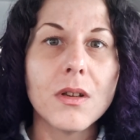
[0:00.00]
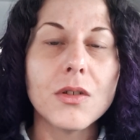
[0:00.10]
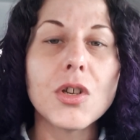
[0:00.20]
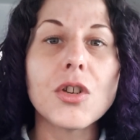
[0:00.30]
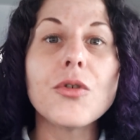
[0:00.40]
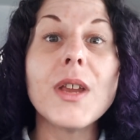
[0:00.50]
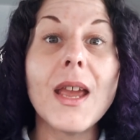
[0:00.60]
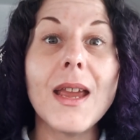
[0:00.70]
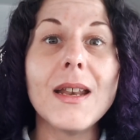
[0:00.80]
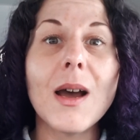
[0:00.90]
to
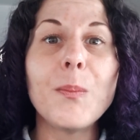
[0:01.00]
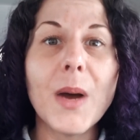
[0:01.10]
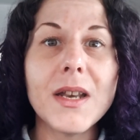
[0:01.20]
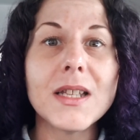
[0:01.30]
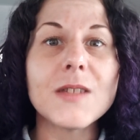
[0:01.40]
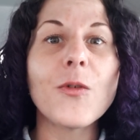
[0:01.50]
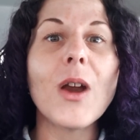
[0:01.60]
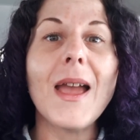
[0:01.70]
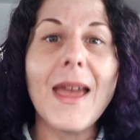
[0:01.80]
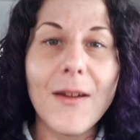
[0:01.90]
create abundance
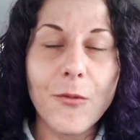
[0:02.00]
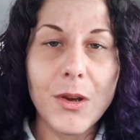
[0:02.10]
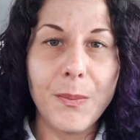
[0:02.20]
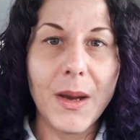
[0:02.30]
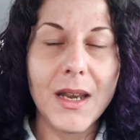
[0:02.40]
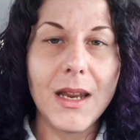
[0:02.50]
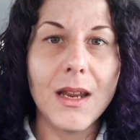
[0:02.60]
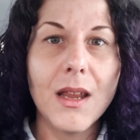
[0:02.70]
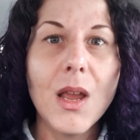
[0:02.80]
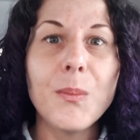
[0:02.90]
for
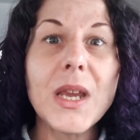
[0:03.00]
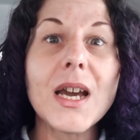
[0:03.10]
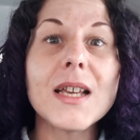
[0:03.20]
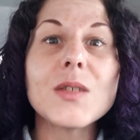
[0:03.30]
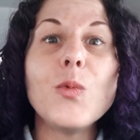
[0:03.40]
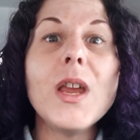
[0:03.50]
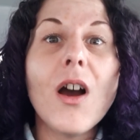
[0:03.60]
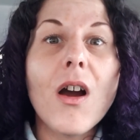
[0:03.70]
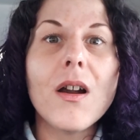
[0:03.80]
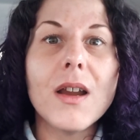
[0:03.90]
everybody, because we
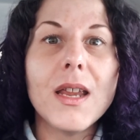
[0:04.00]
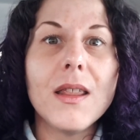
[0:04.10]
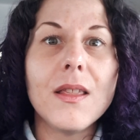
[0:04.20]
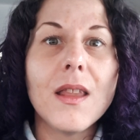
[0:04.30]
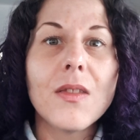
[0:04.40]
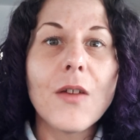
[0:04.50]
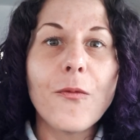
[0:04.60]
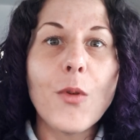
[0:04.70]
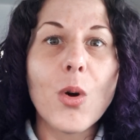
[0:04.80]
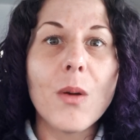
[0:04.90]
are in the
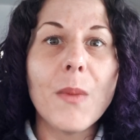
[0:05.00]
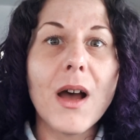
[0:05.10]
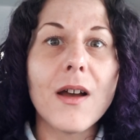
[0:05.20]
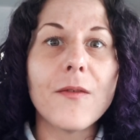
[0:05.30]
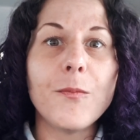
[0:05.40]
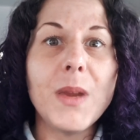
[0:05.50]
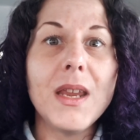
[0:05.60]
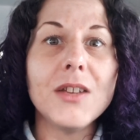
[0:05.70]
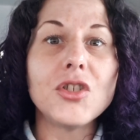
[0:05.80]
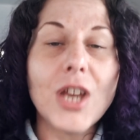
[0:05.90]
form of
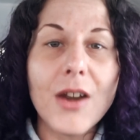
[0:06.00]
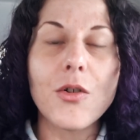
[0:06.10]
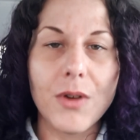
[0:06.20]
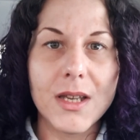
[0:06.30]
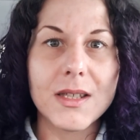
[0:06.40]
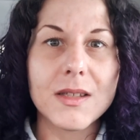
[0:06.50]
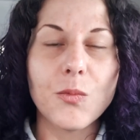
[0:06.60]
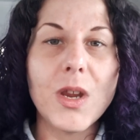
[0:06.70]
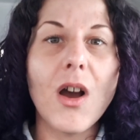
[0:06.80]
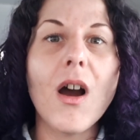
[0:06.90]
being generous.
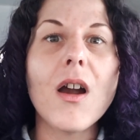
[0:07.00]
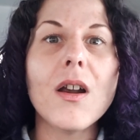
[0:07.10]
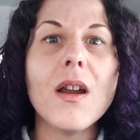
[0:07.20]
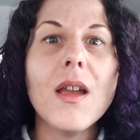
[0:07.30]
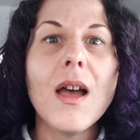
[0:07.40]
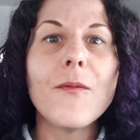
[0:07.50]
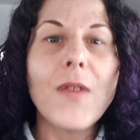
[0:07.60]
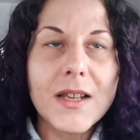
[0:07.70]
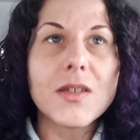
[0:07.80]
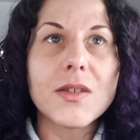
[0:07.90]
We are
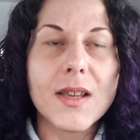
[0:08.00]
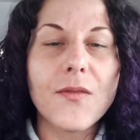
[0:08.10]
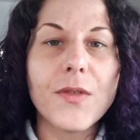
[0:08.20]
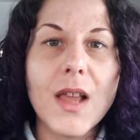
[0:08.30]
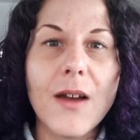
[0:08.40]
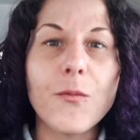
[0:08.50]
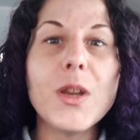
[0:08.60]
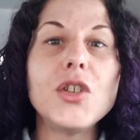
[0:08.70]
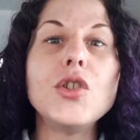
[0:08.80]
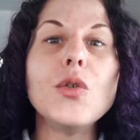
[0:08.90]
vessels of love.
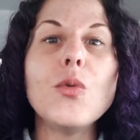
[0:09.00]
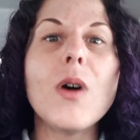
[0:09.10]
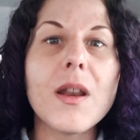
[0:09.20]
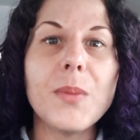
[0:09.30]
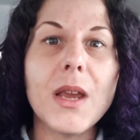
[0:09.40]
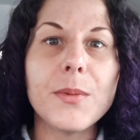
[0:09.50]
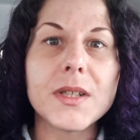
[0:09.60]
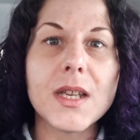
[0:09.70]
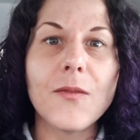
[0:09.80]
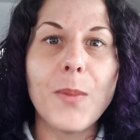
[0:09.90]
We do want to be able
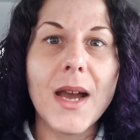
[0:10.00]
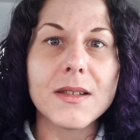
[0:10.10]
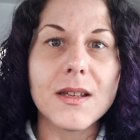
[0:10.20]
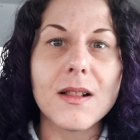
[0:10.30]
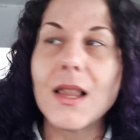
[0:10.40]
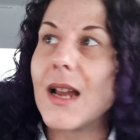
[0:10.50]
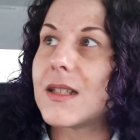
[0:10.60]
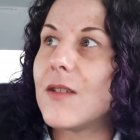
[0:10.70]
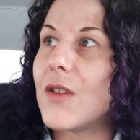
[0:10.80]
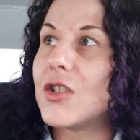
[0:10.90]
to give back to the
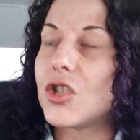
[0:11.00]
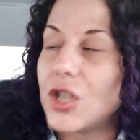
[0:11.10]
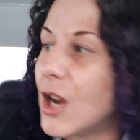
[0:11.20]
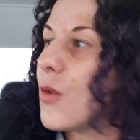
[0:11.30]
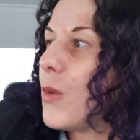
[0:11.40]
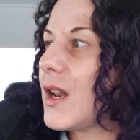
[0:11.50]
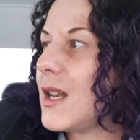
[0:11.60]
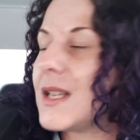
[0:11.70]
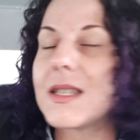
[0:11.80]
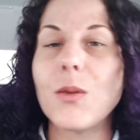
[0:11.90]
collective and share what
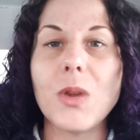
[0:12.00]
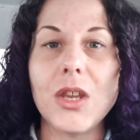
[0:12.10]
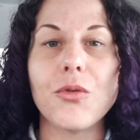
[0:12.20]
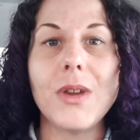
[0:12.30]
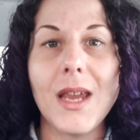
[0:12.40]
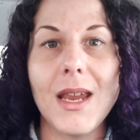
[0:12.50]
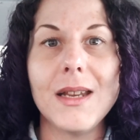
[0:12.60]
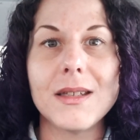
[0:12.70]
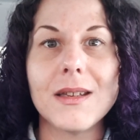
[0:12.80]
it is that we create.